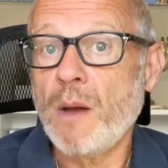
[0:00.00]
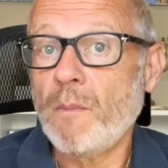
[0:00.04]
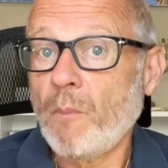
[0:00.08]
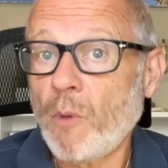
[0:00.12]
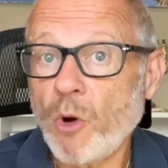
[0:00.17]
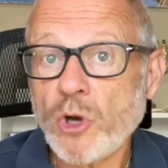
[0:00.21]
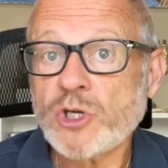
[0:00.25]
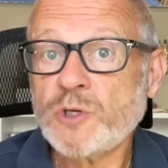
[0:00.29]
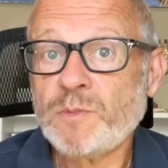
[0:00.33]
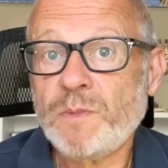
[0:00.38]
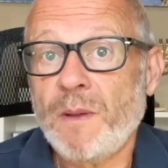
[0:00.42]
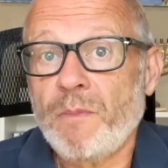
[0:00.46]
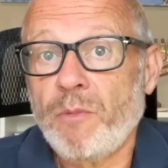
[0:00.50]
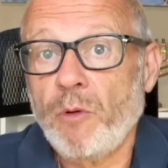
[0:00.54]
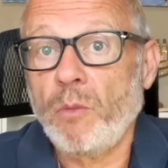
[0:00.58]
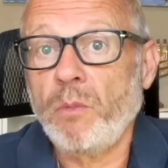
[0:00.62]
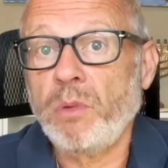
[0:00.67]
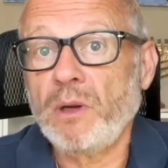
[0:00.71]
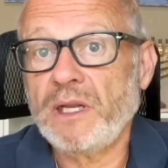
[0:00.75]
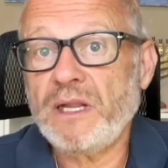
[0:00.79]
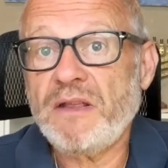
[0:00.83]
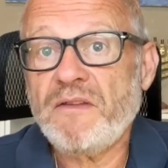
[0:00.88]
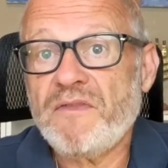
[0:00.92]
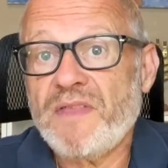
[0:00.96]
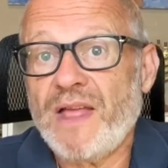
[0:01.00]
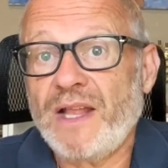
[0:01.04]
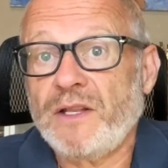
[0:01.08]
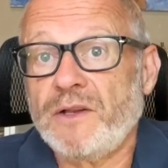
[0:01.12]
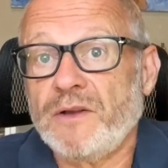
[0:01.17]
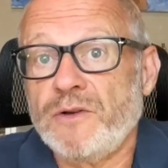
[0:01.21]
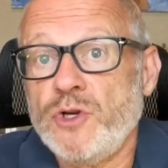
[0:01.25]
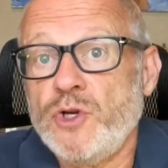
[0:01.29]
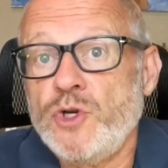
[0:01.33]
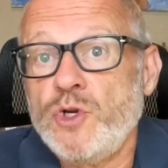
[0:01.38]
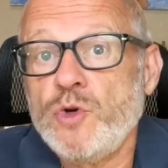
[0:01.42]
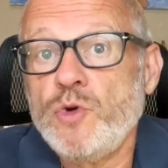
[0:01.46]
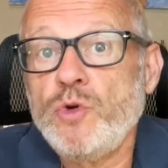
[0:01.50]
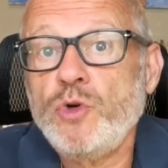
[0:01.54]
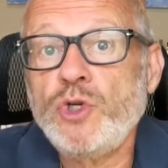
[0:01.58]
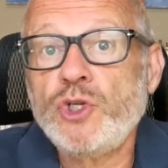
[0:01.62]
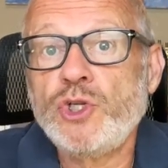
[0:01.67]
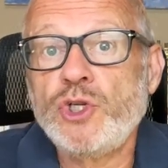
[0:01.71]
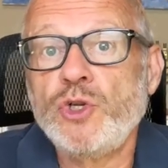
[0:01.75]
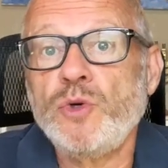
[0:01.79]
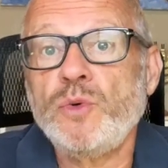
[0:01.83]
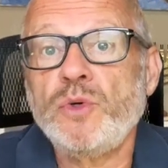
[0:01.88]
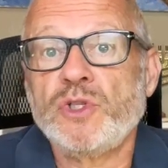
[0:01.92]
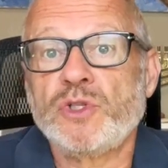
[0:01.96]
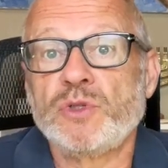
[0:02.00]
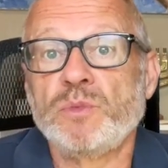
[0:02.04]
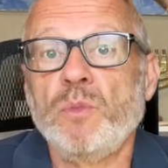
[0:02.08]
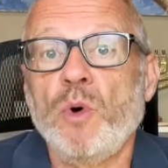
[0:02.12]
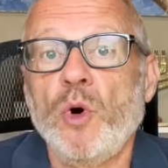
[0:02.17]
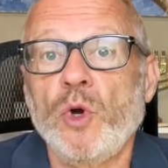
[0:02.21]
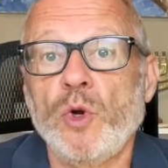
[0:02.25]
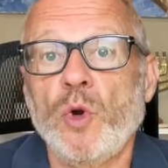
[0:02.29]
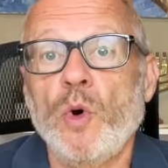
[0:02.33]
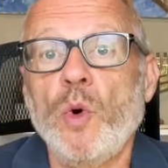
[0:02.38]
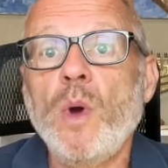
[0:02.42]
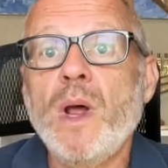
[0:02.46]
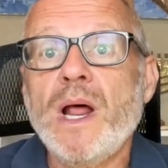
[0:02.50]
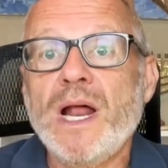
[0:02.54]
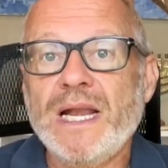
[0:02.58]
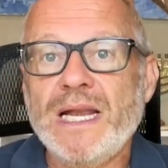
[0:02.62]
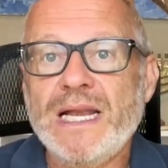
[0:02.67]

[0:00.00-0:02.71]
most people believe that the new Jewish motto,